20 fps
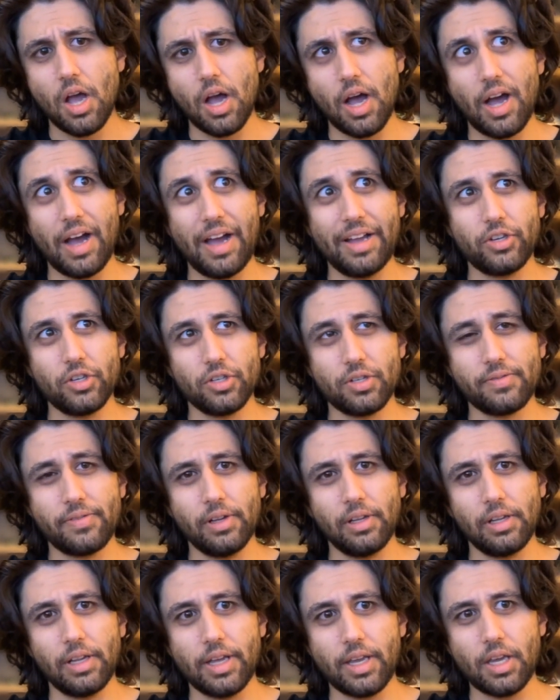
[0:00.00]
I just
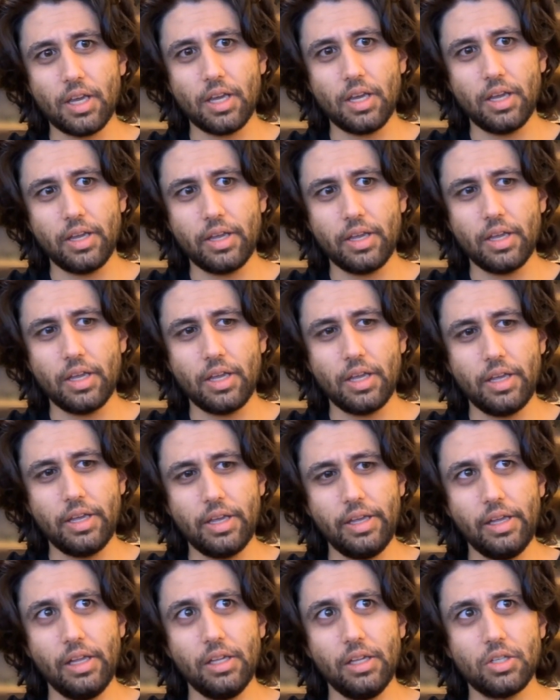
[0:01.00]
feel like
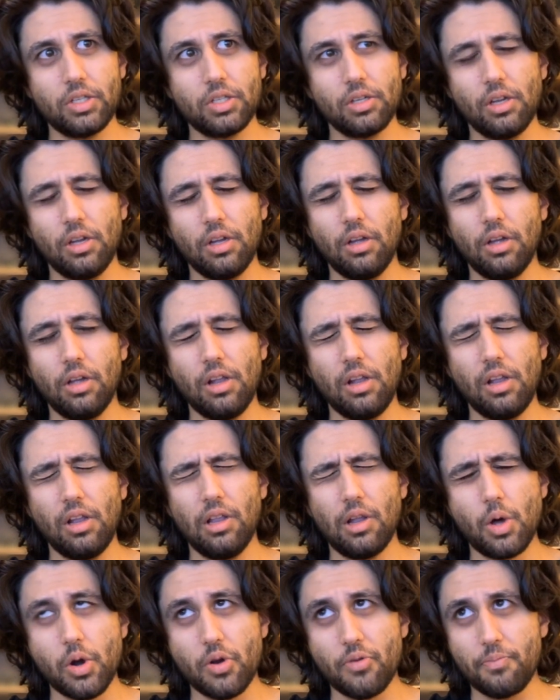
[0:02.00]
it's a
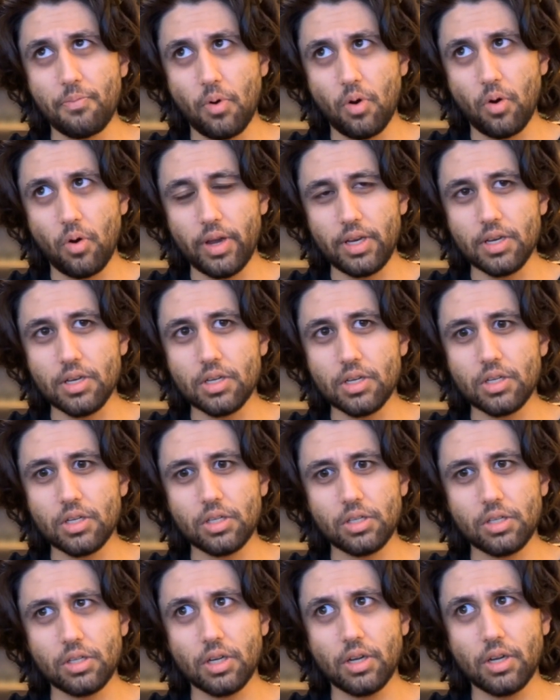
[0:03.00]
lot of
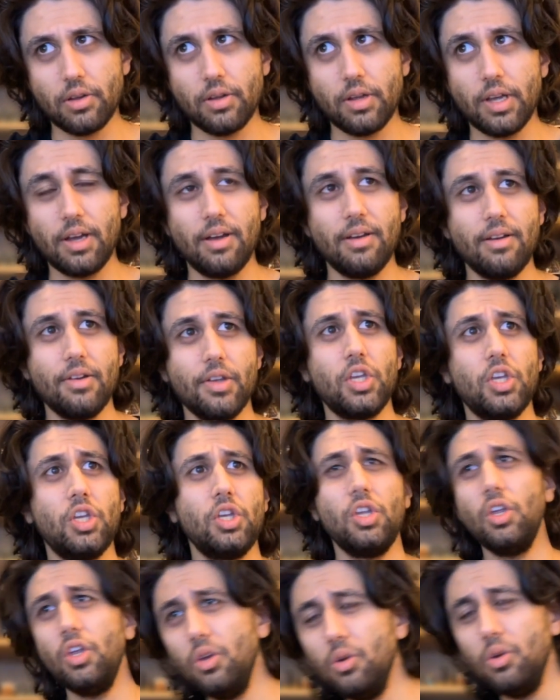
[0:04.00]
points, a
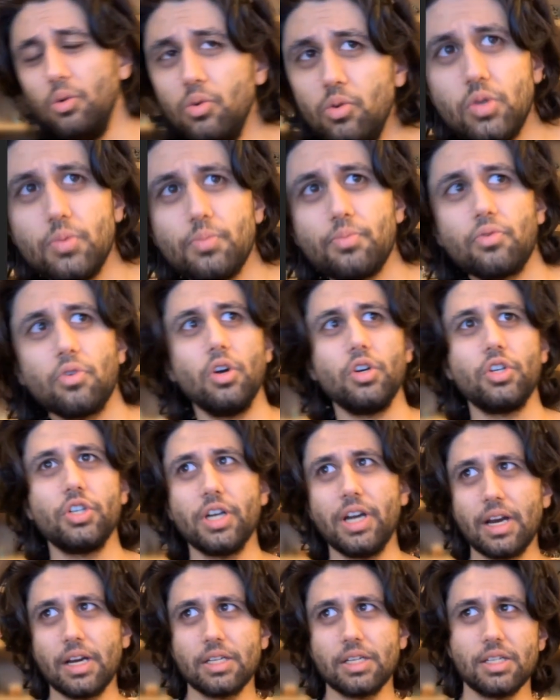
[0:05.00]
huge
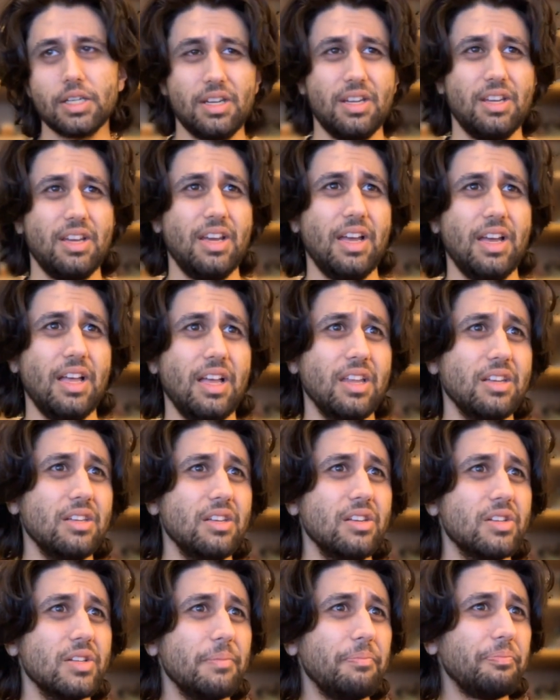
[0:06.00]
project,
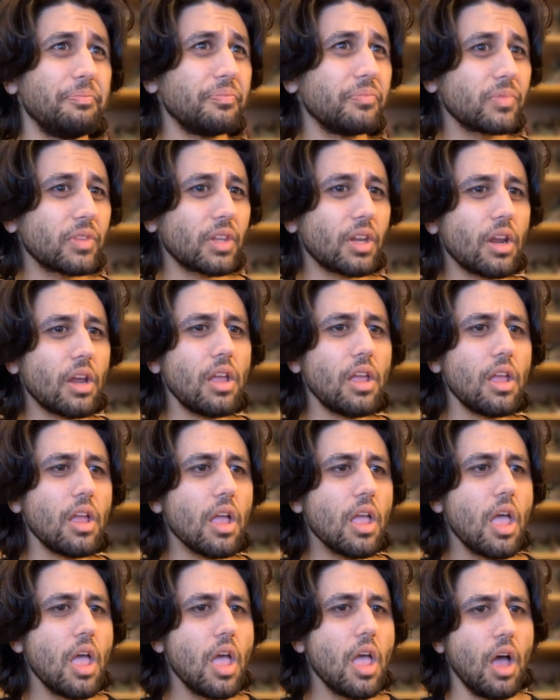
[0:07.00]
and
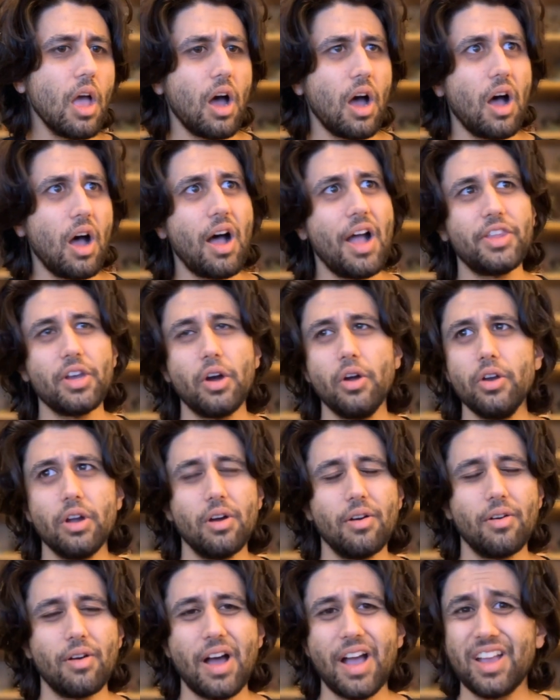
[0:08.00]
I don't
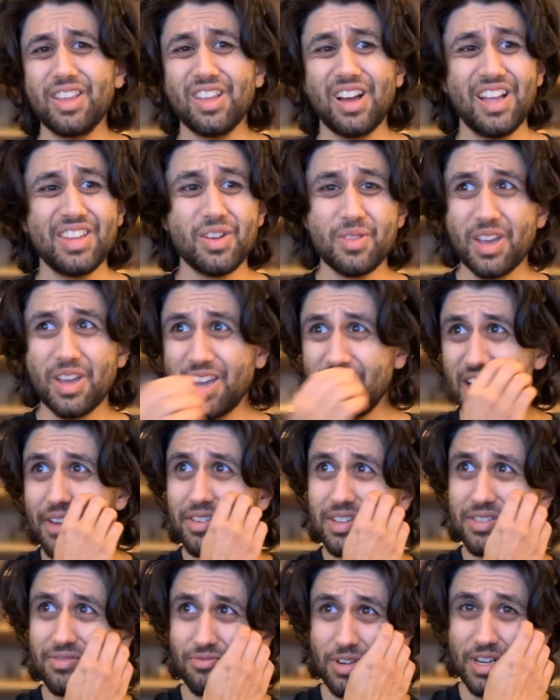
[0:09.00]
know. I, I don't think I could ever
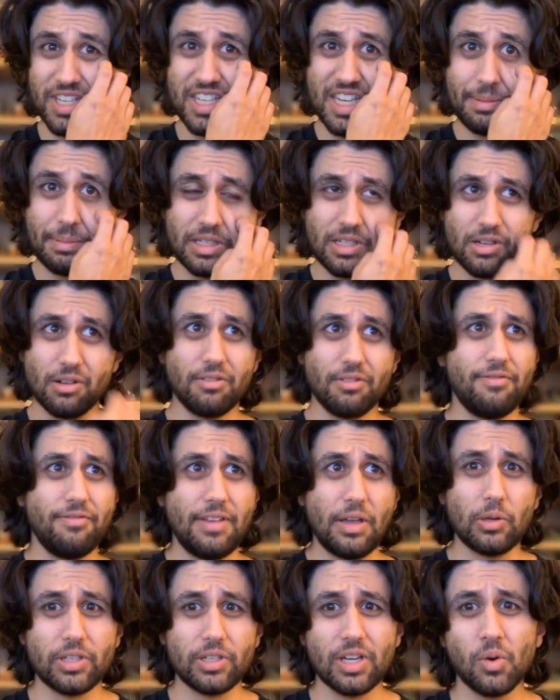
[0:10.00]
really see myself
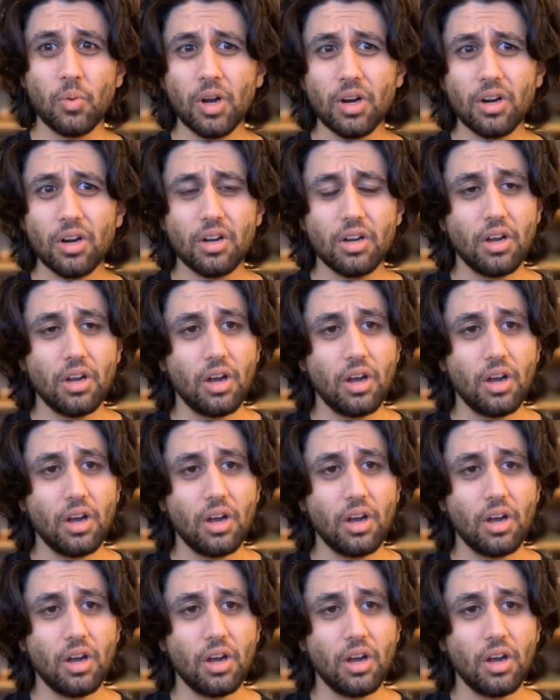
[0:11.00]
fielding one.